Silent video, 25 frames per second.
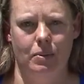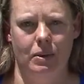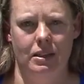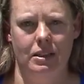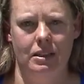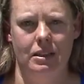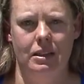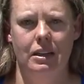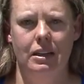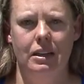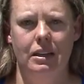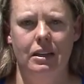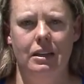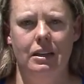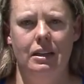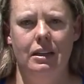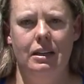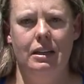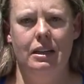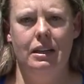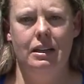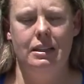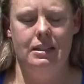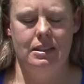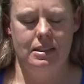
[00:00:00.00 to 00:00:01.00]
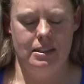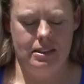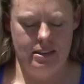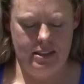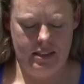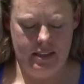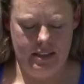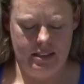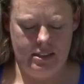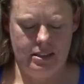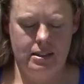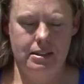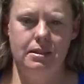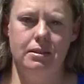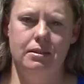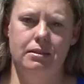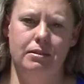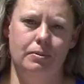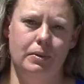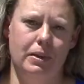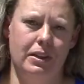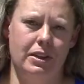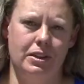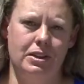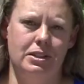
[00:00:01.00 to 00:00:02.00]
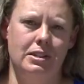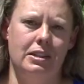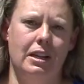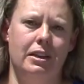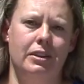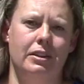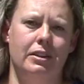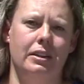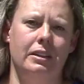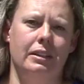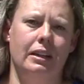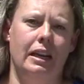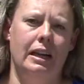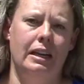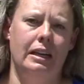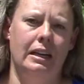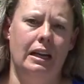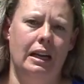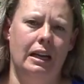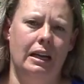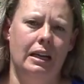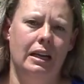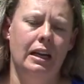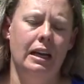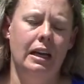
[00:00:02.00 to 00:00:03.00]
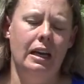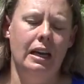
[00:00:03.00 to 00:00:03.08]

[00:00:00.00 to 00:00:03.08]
when when there's thunder and lightning.